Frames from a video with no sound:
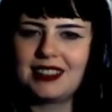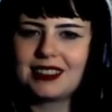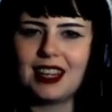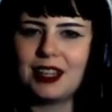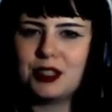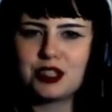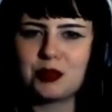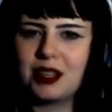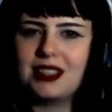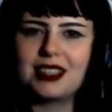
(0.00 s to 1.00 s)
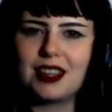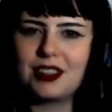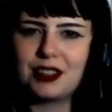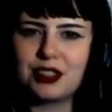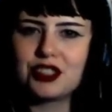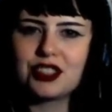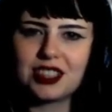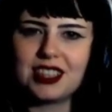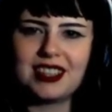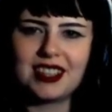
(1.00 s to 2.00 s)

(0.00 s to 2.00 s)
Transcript: kind of just blend together eventually.